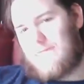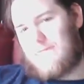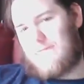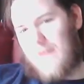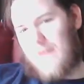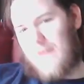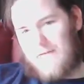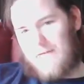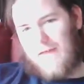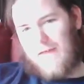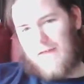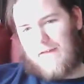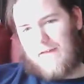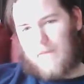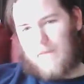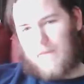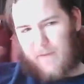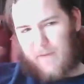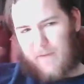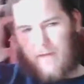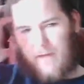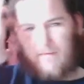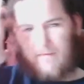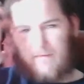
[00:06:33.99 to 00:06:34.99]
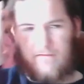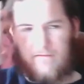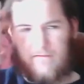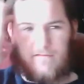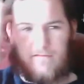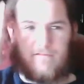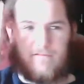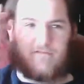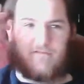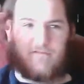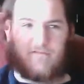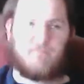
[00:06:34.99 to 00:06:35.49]
That, I think the panel was too,
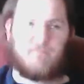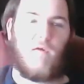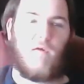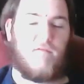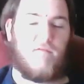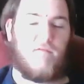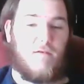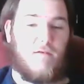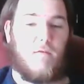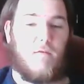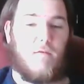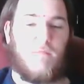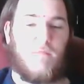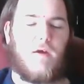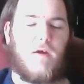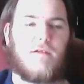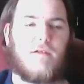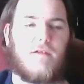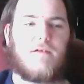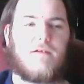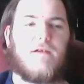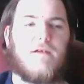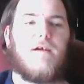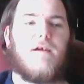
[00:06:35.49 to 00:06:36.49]
it was both more pointless.